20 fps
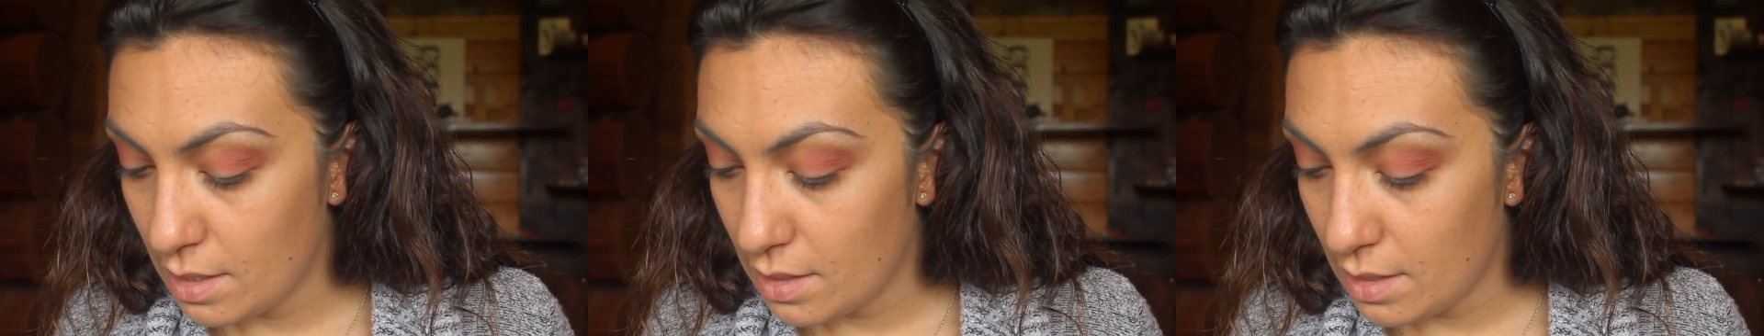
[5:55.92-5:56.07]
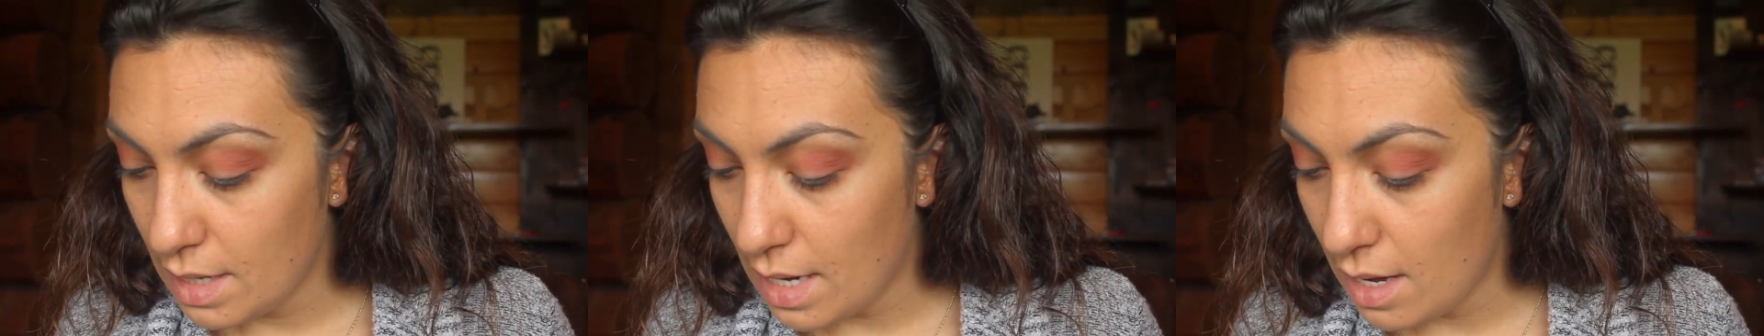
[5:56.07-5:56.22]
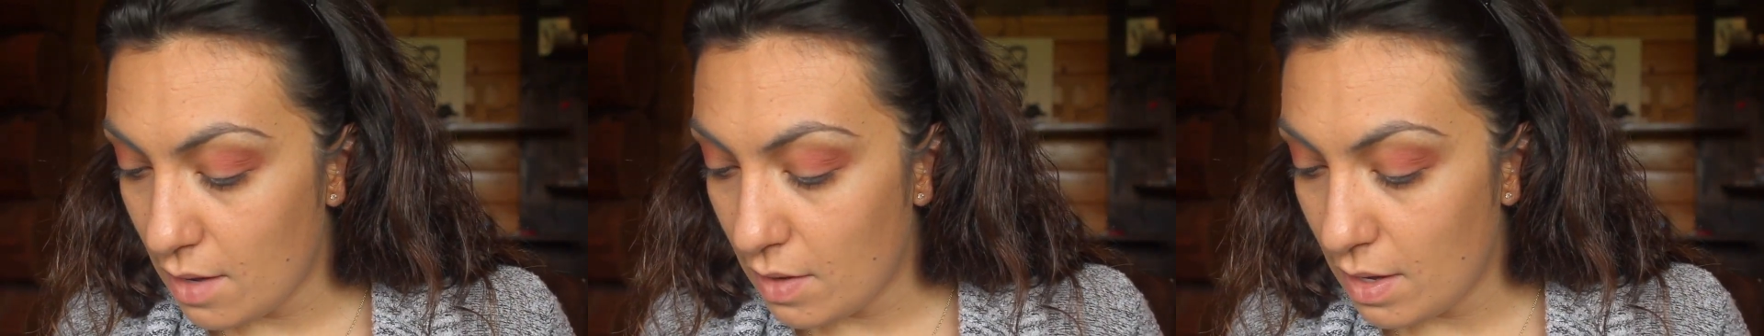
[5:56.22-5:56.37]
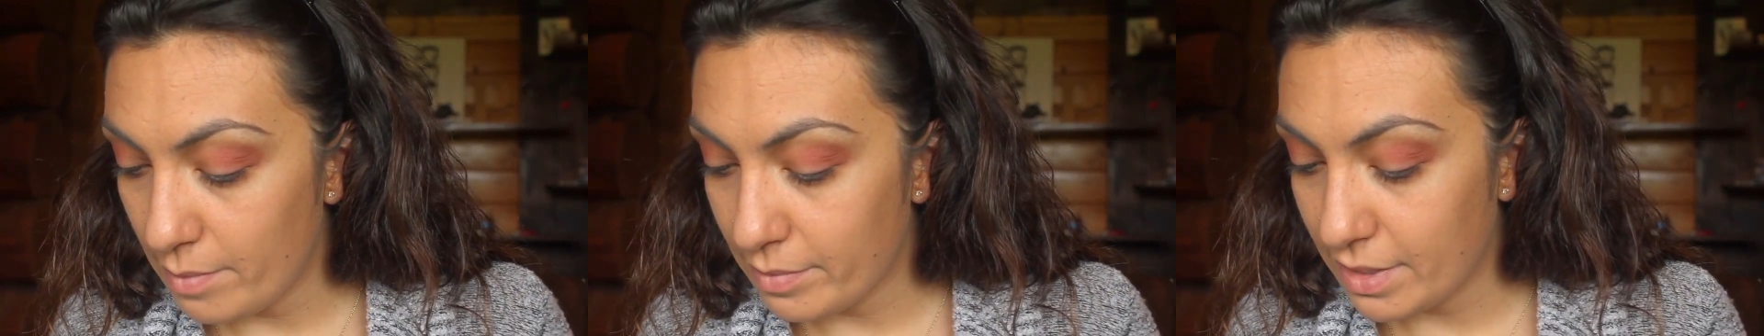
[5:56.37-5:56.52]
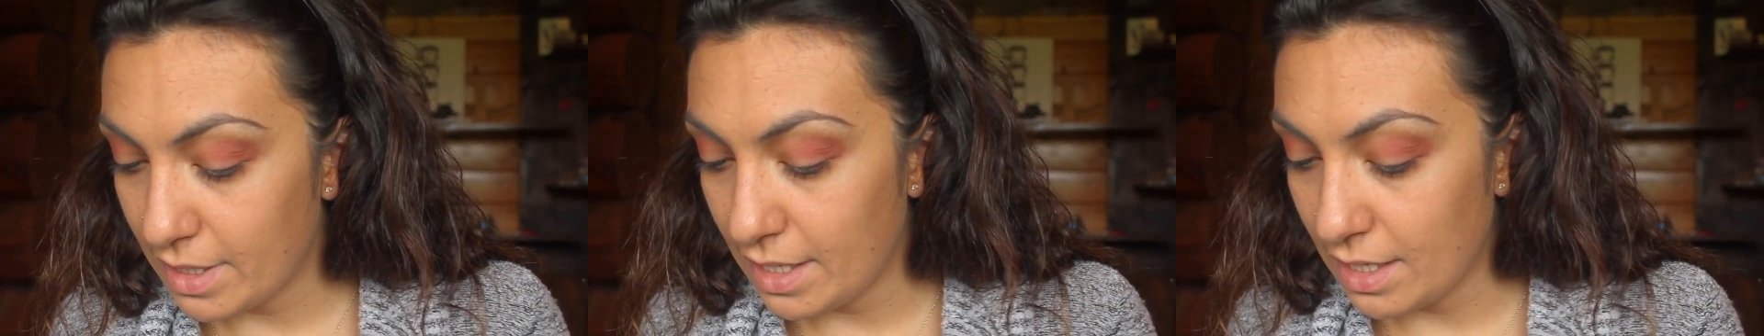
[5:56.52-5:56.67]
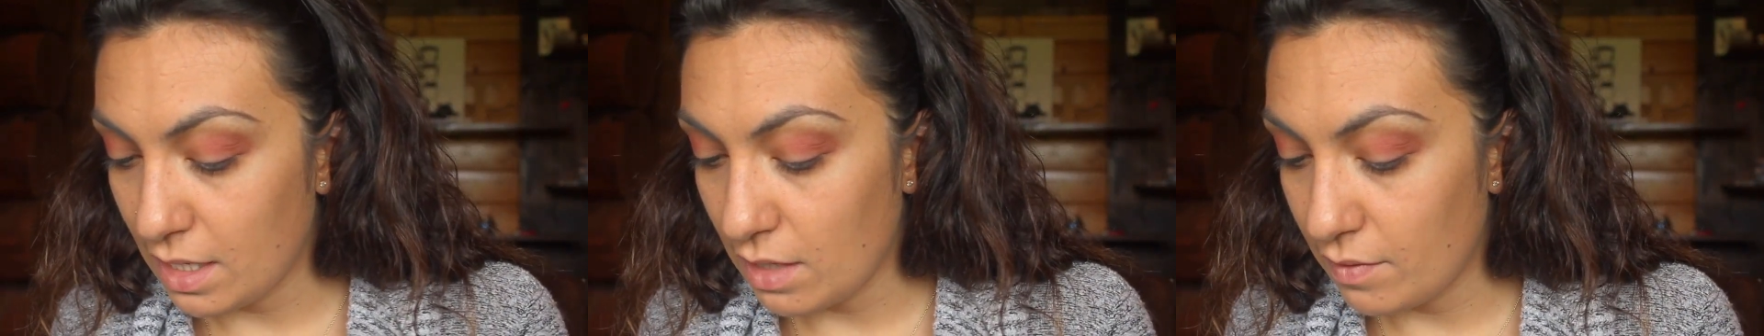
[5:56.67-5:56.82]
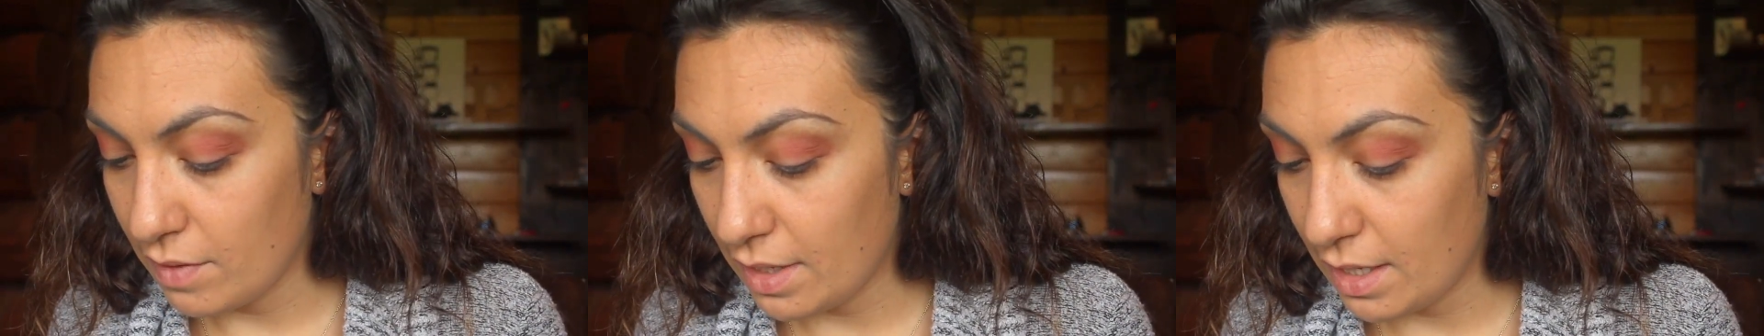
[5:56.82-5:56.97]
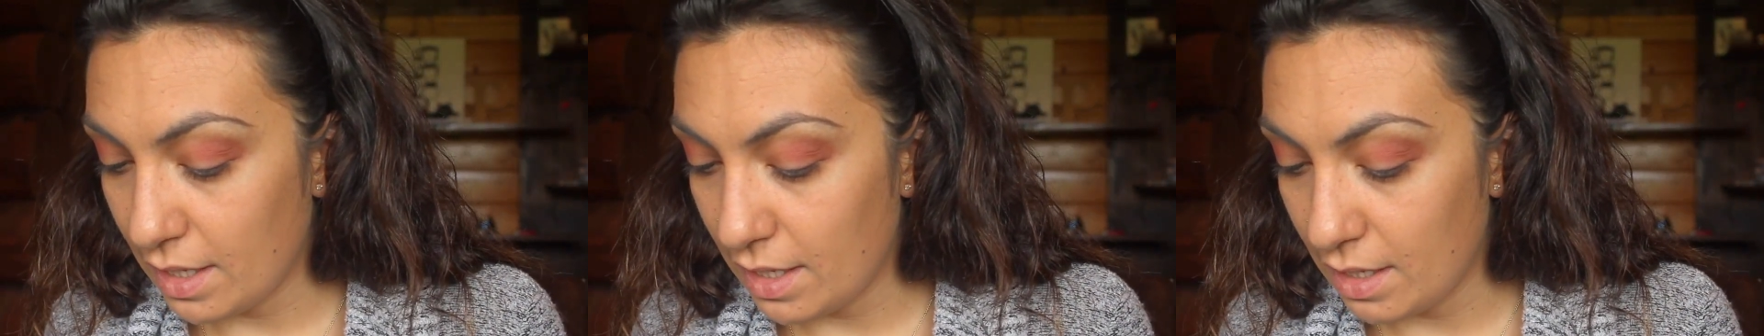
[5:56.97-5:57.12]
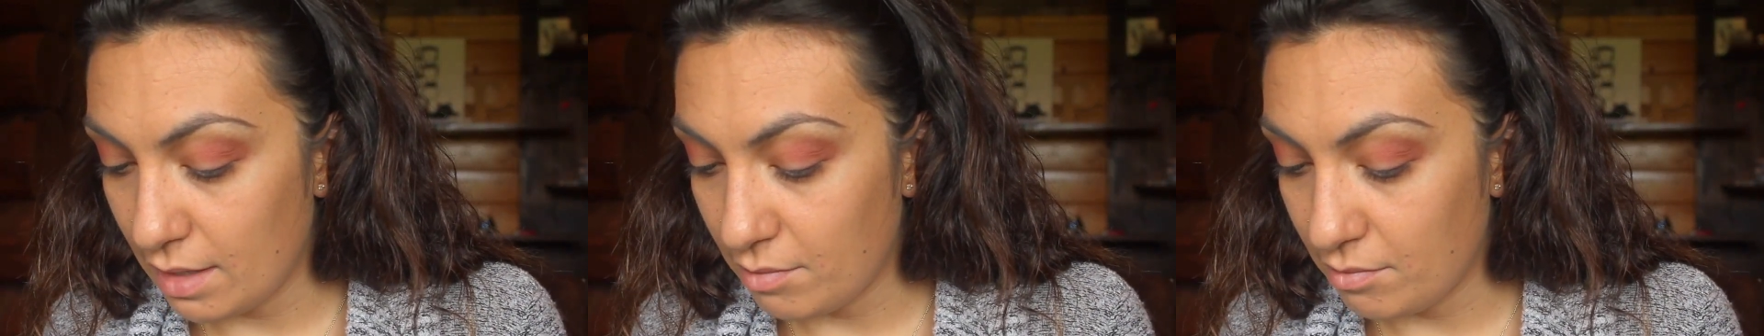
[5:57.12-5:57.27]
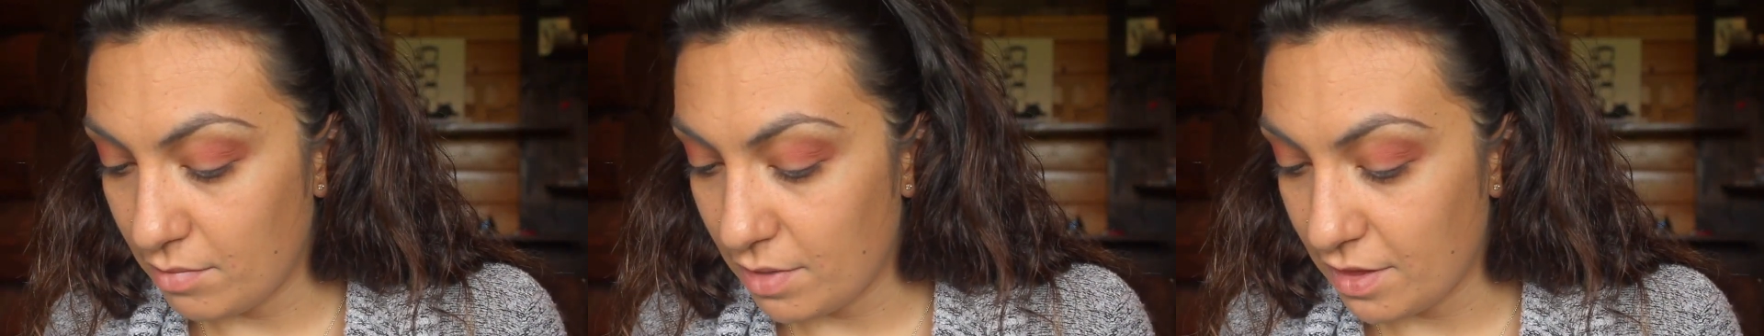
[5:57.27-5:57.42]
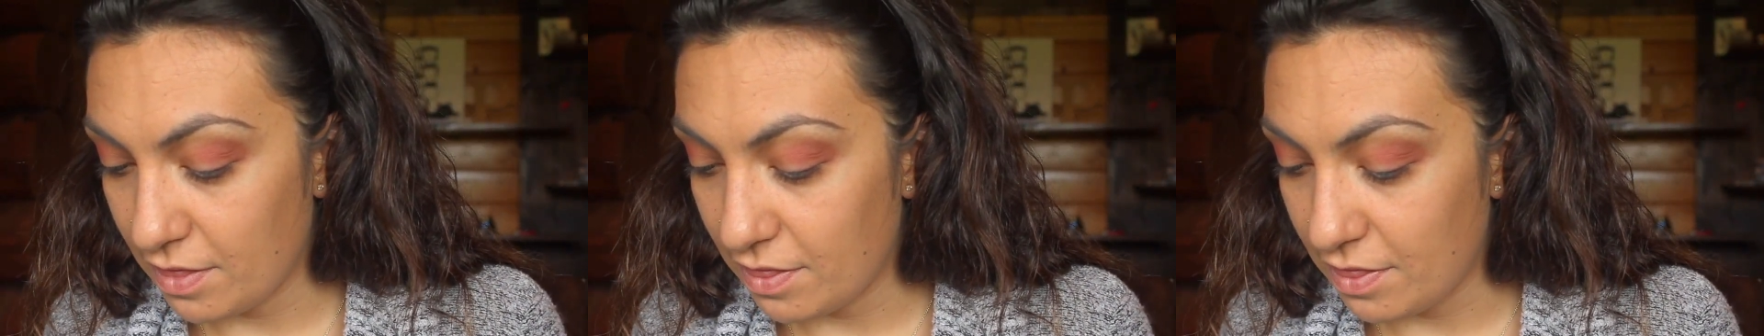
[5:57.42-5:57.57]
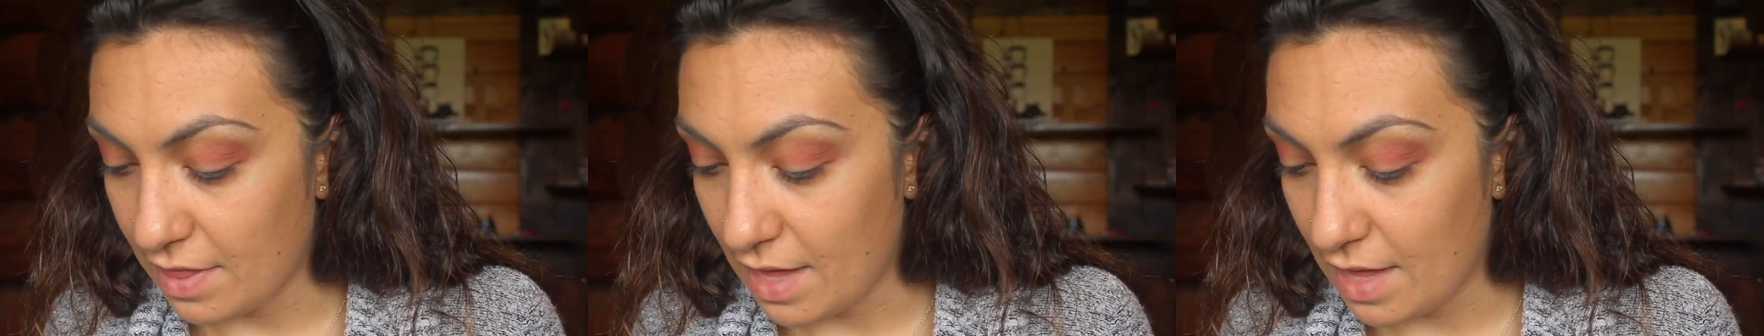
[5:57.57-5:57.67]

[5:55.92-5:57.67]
Now I'm gonna go in with